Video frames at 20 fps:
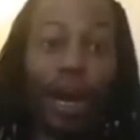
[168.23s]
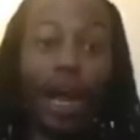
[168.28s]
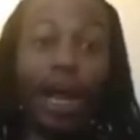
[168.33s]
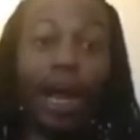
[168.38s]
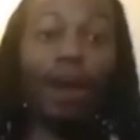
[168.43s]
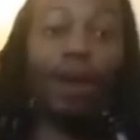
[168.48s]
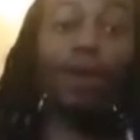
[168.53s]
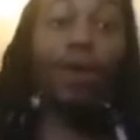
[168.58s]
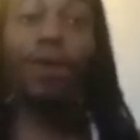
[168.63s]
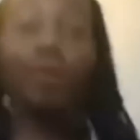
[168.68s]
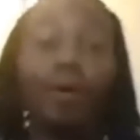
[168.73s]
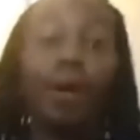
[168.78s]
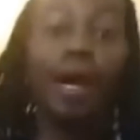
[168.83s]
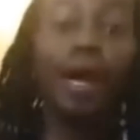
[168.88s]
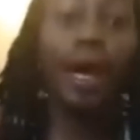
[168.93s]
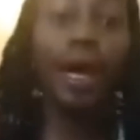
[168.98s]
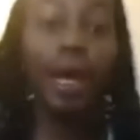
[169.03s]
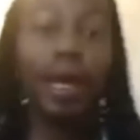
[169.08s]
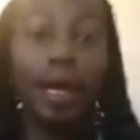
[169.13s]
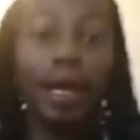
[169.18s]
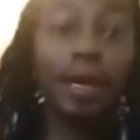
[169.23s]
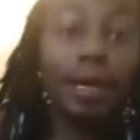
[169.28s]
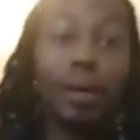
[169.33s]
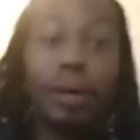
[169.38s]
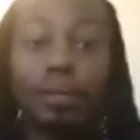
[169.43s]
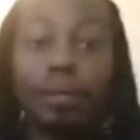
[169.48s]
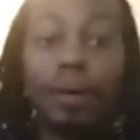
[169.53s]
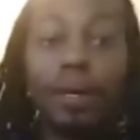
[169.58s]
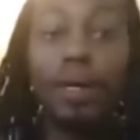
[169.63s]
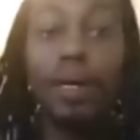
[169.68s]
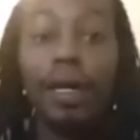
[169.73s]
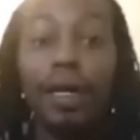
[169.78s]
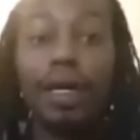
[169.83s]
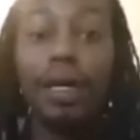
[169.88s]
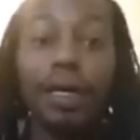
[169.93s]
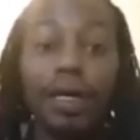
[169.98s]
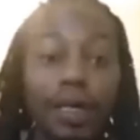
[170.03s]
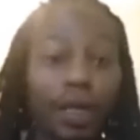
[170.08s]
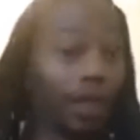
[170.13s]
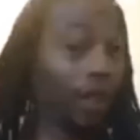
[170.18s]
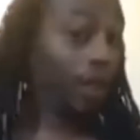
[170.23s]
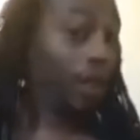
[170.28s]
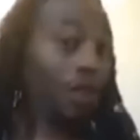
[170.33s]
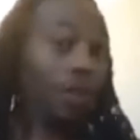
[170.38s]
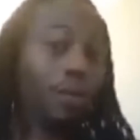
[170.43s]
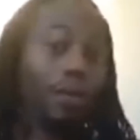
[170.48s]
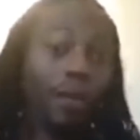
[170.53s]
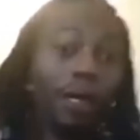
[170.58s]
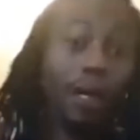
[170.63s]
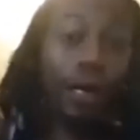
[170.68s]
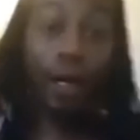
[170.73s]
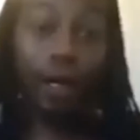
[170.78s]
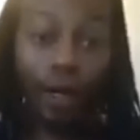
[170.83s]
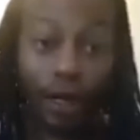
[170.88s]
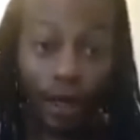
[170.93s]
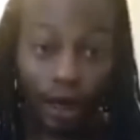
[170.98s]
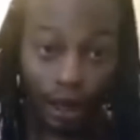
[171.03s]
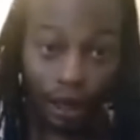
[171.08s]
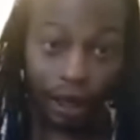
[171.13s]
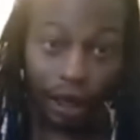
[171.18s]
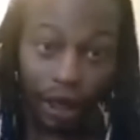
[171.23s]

to figure out who I am. So I'm here to